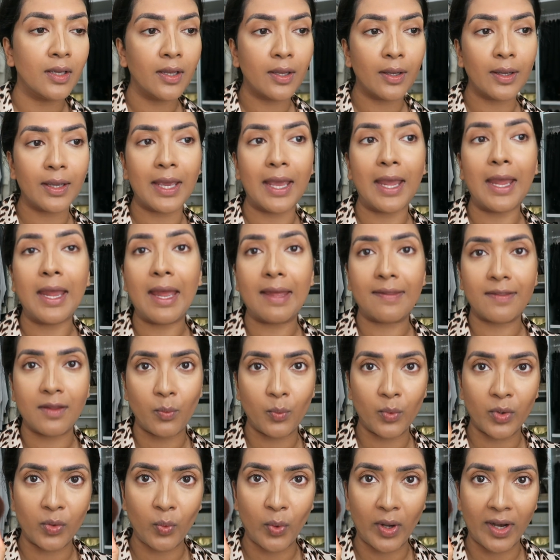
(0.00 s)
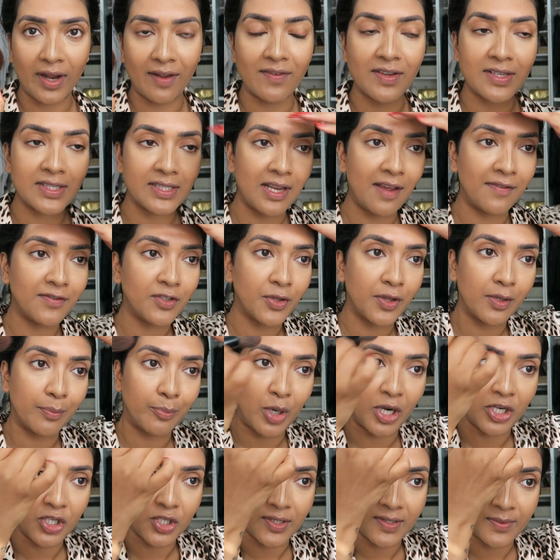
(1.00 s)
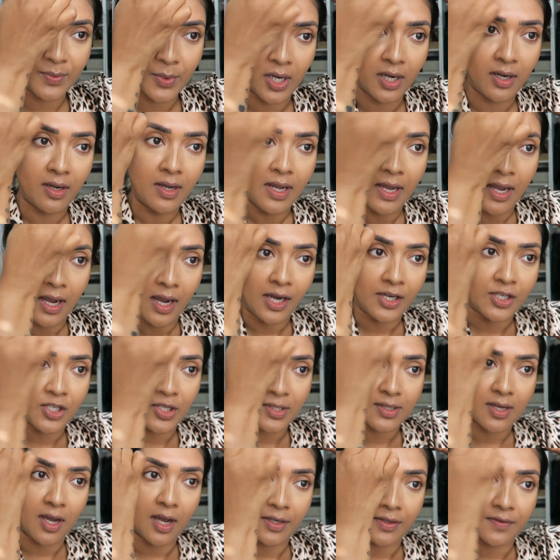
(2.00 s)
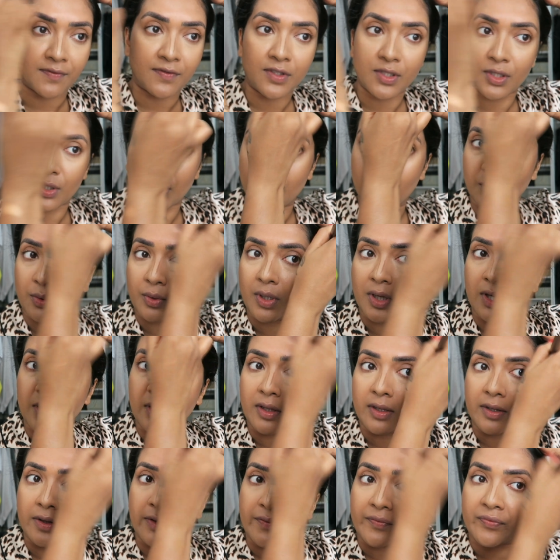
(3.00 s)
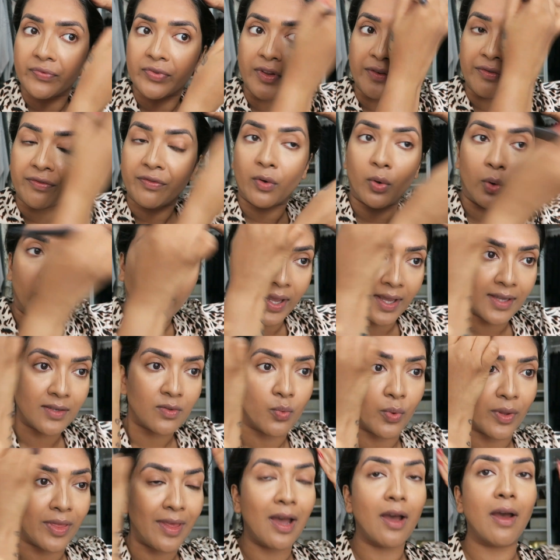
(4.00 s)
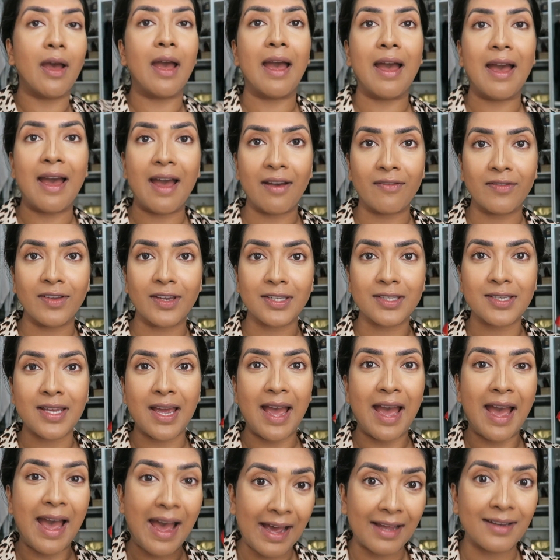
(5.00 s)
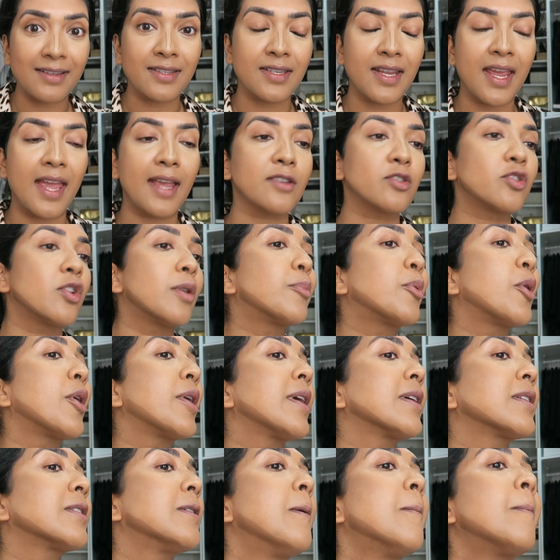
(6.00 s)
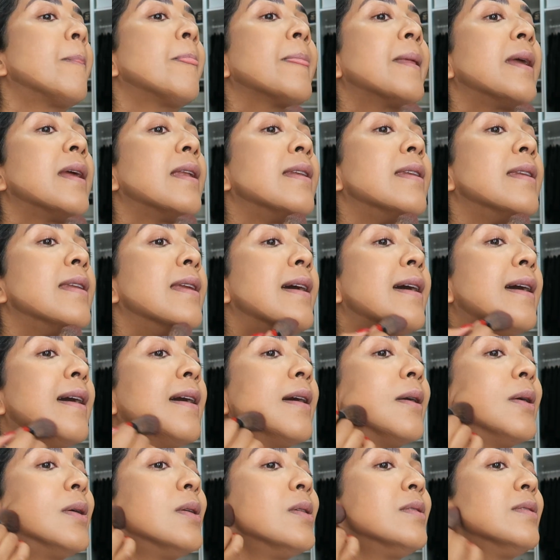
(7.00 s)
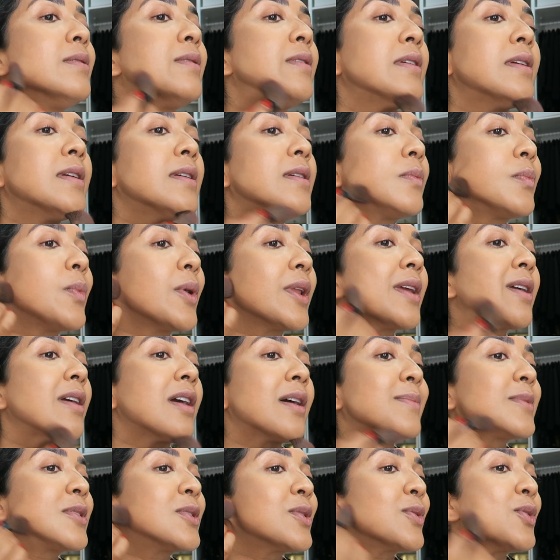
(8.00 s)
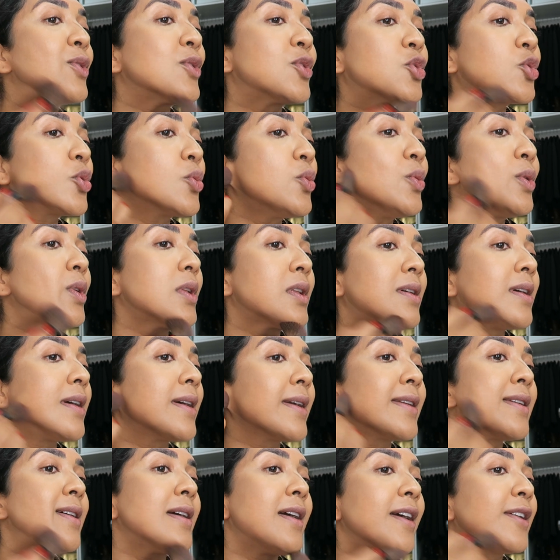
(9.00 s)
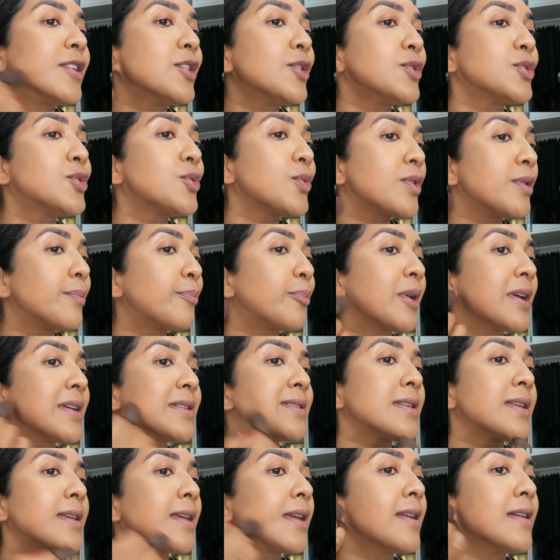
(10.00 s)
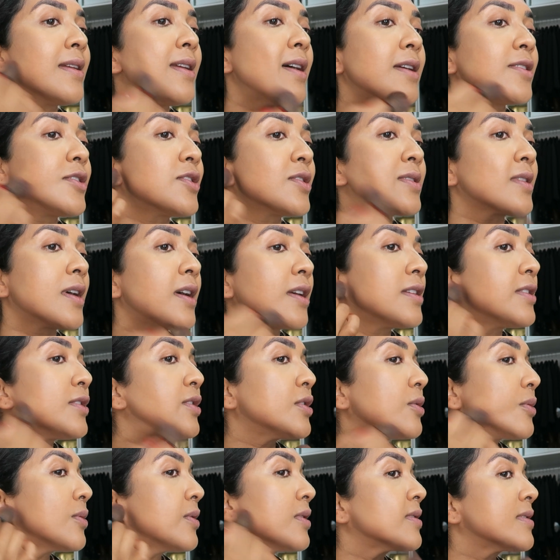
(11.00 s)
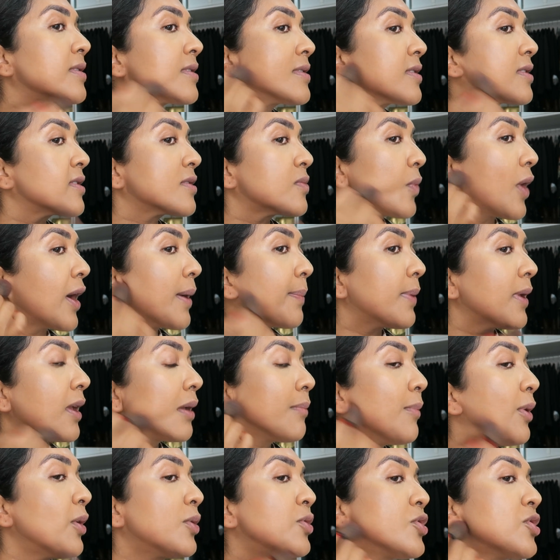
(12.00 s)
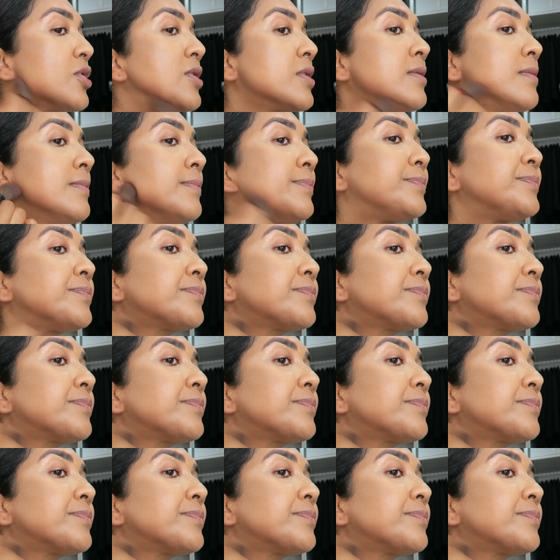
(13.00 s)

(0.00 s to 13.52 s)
Okay, and then with whatever's left on the brush as well, I just kind of do the forehead without having to add extra product. Now, when it comes to the jawline, I don't do the pressing in, I just kind of do this swiping motion